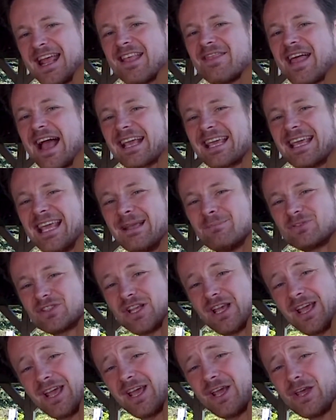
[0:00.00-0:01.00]
That
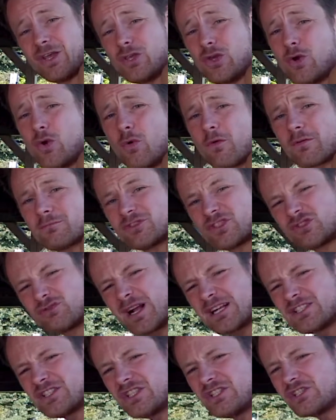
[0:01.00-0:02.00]
keeps you from
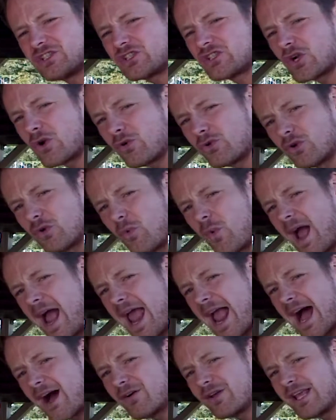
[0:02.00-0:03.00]
stretching your shoulder
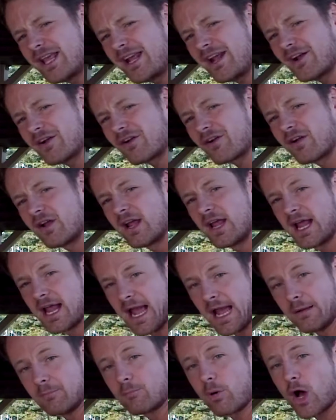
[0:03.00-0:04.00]
way out here
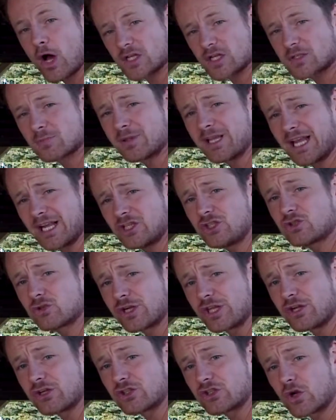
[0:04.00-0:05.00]
and possibly
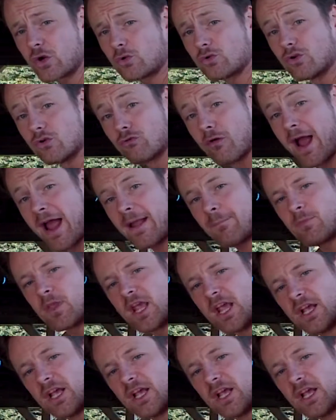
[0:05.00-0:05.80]
injuring your shoulder, right?